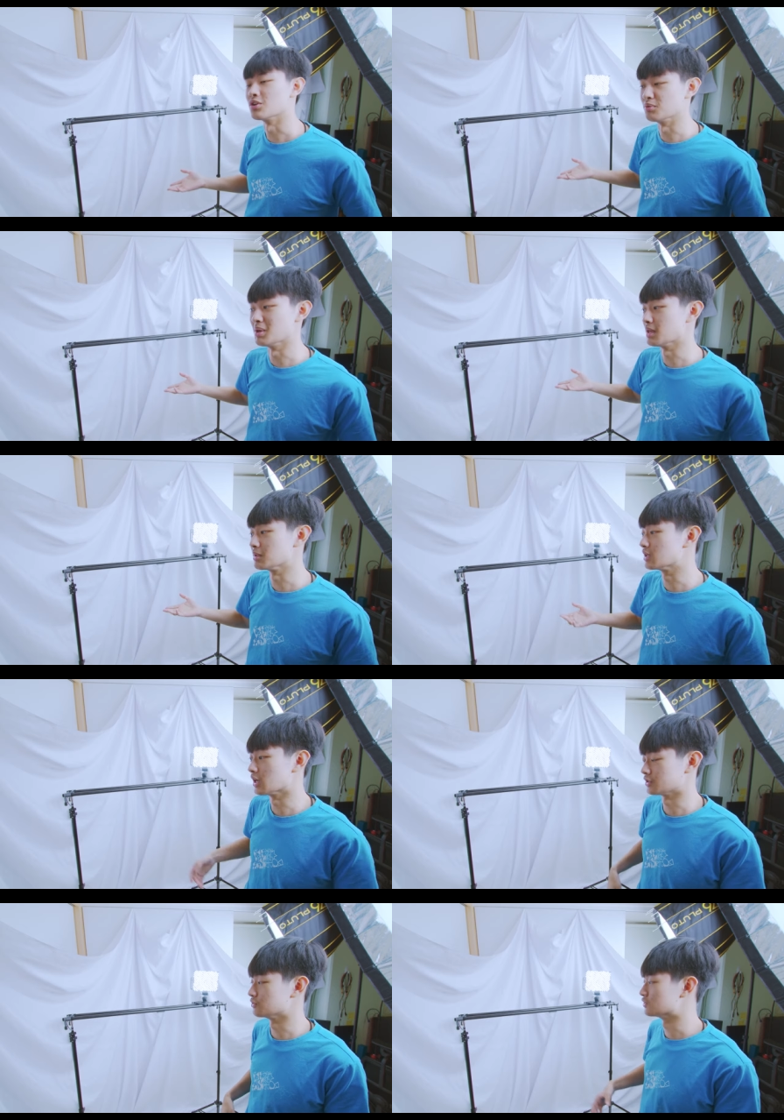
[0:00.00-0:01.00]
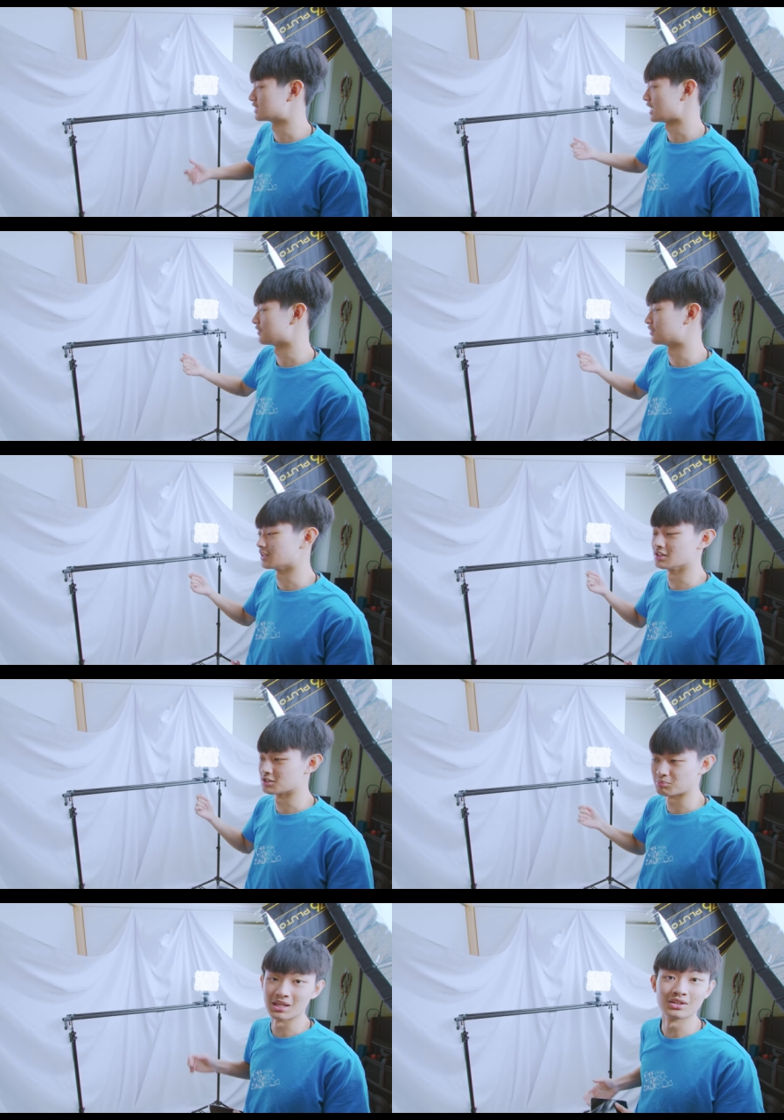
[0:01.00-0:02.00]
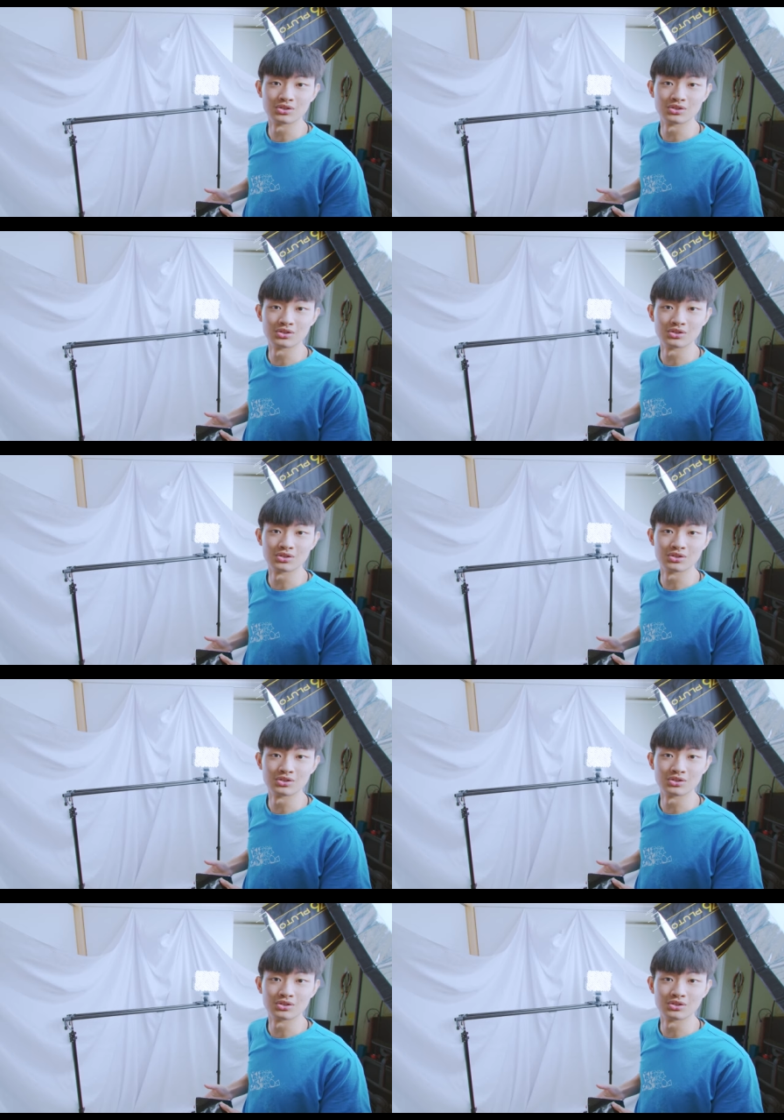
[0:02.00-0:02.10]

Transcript: you maybe got to set the speed